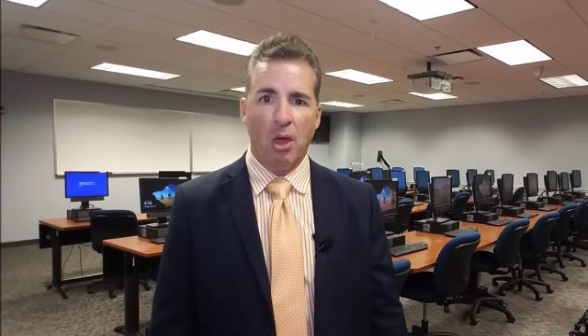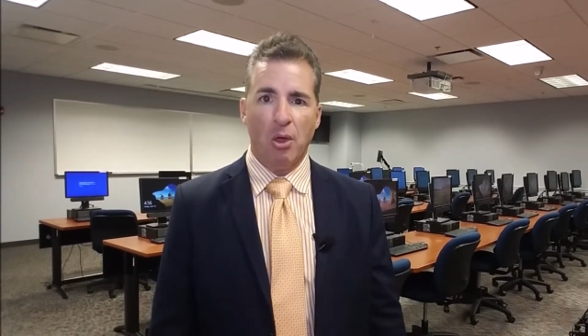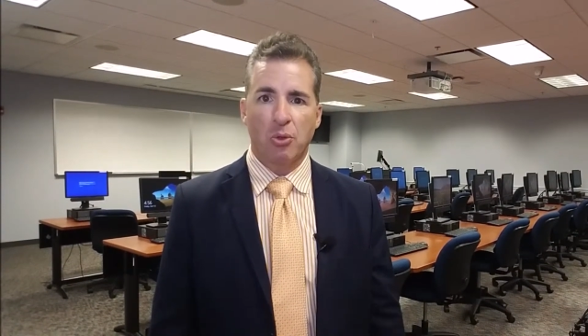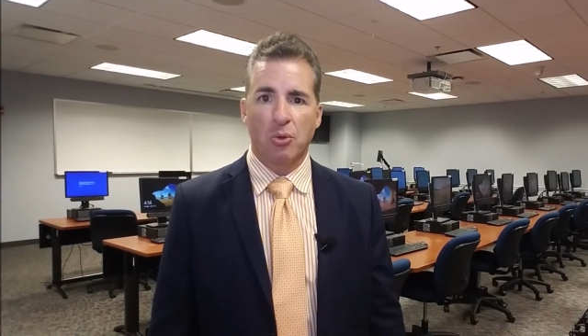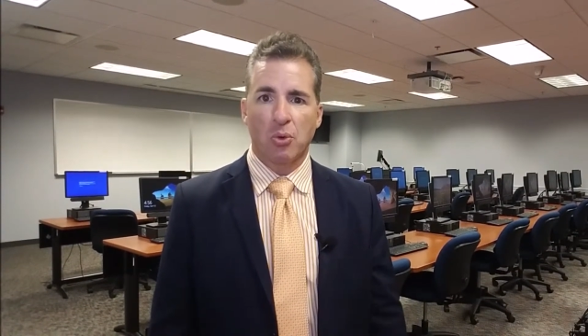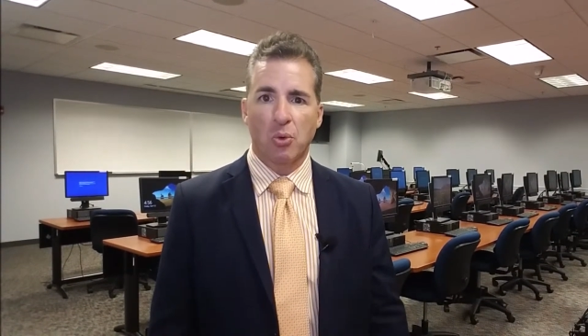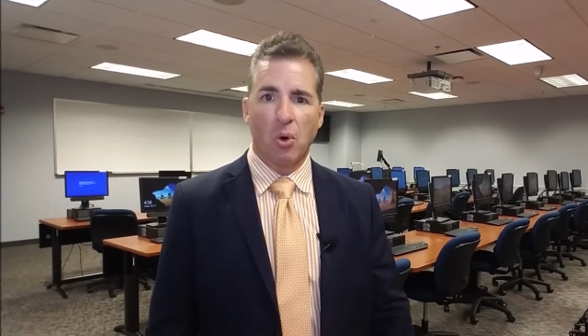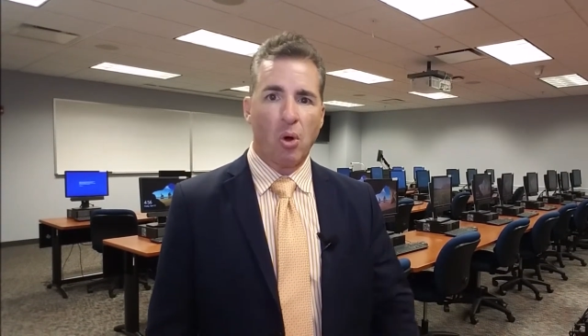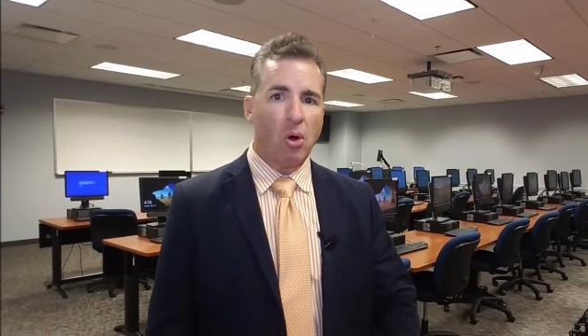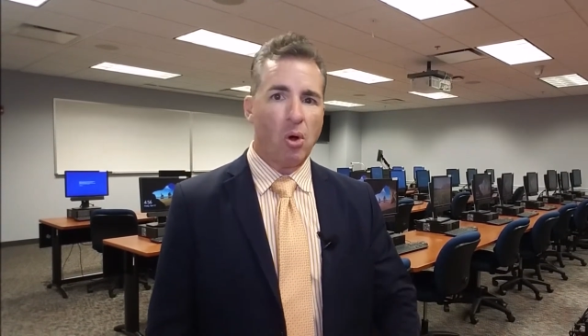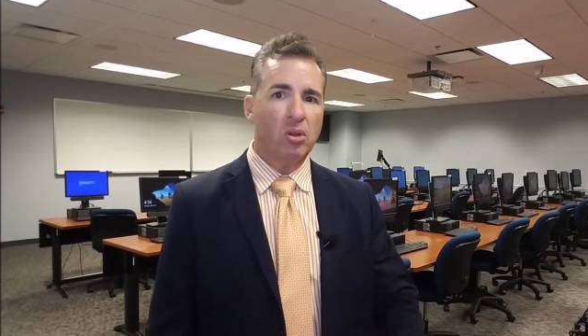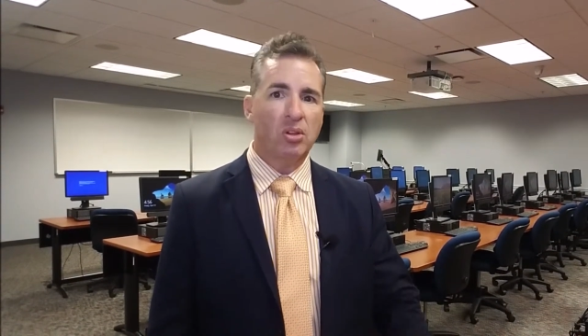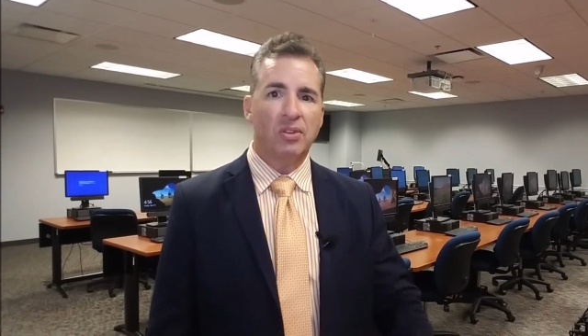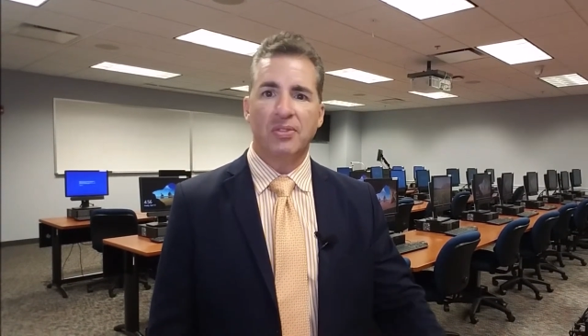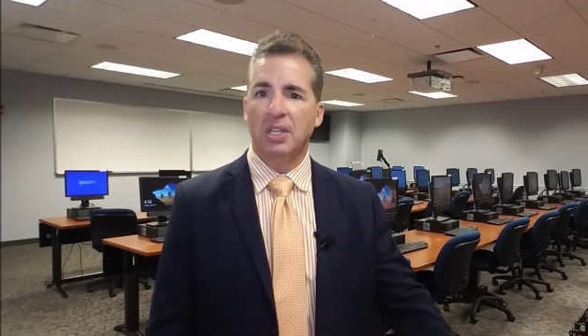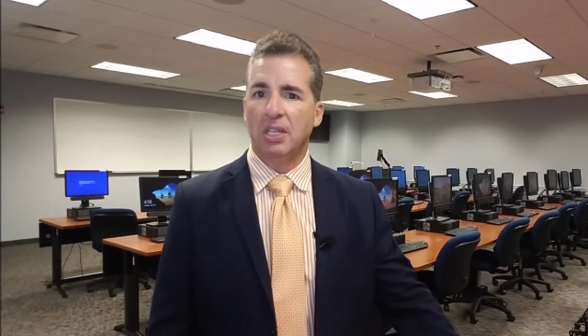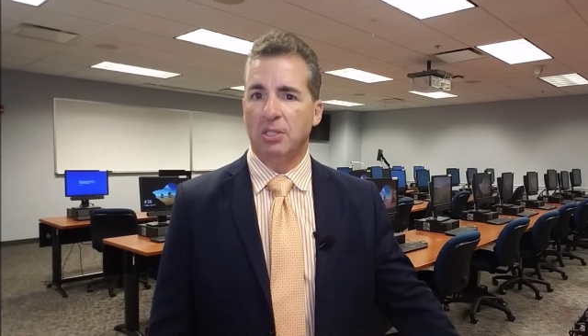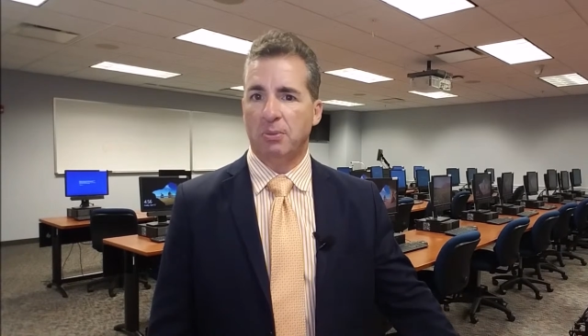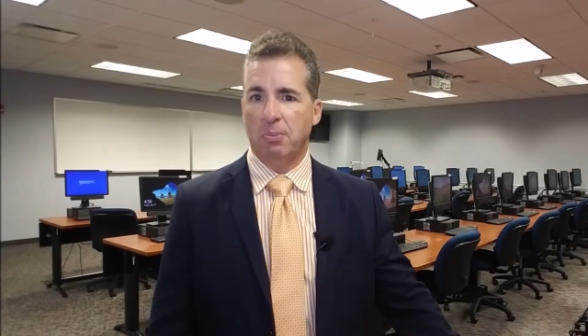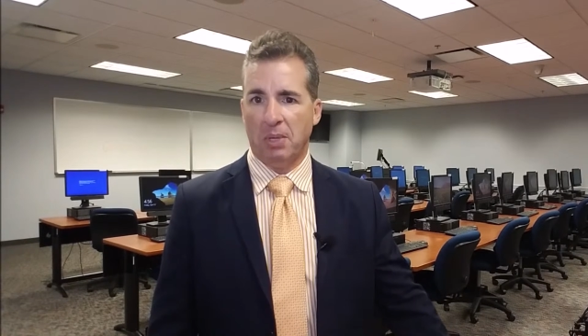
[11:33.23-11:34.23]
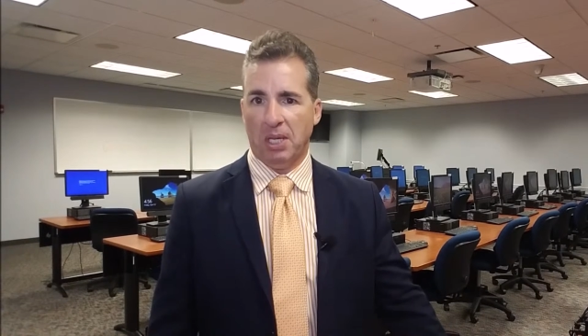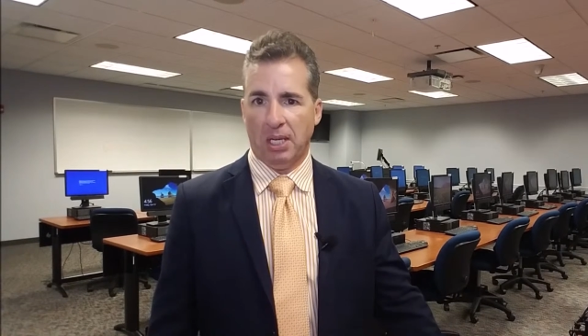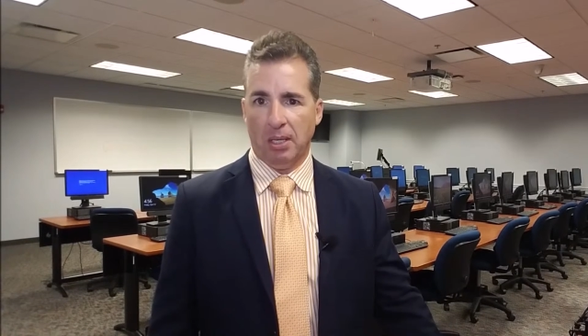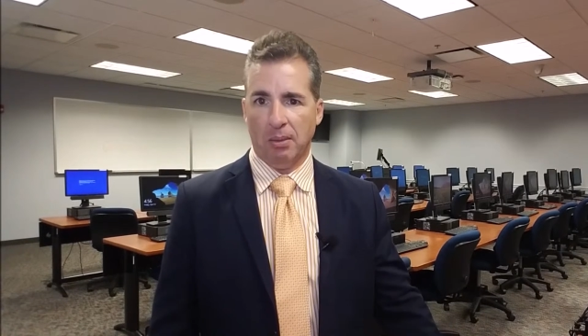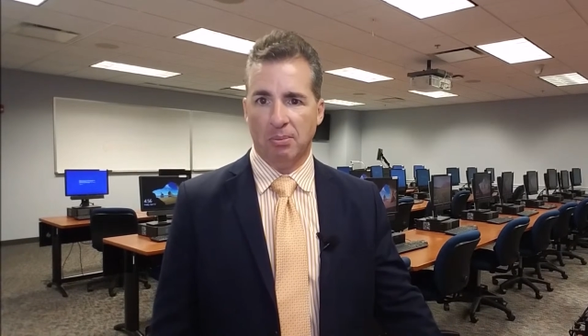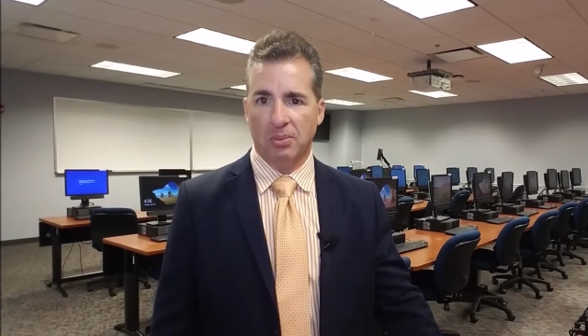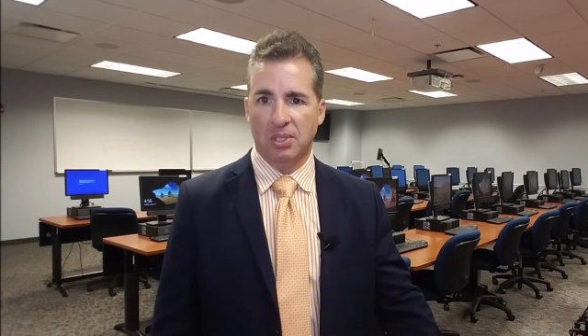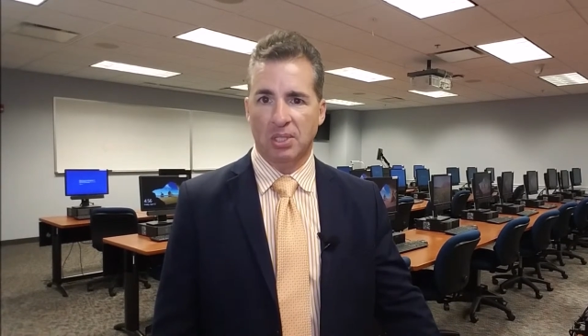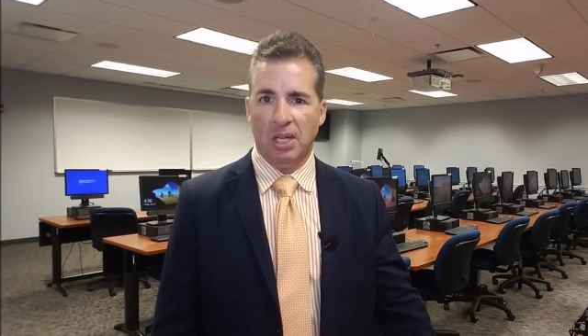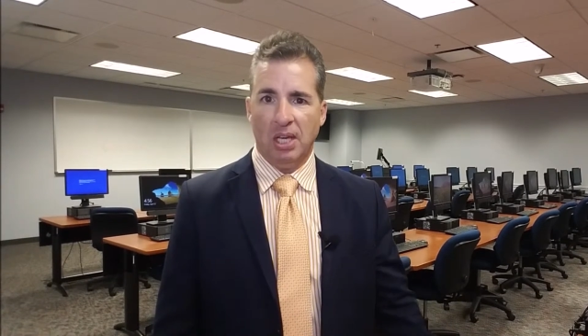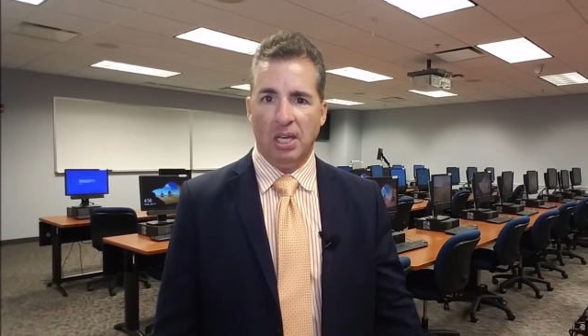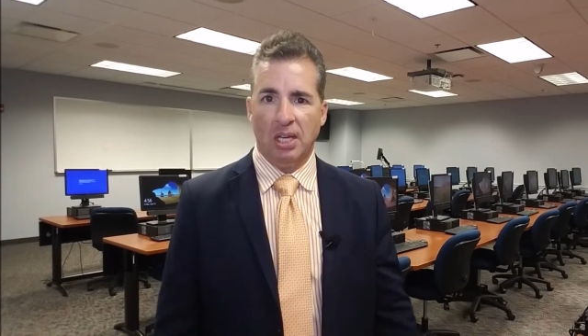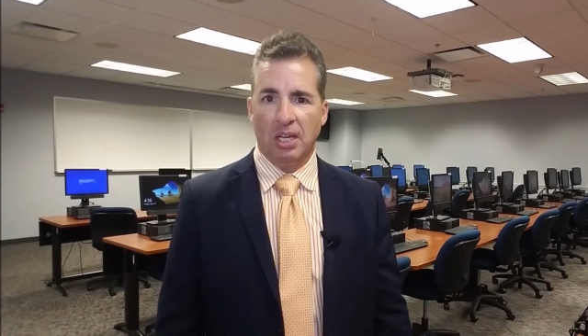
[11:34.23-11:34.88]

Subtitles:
through all of these mediums.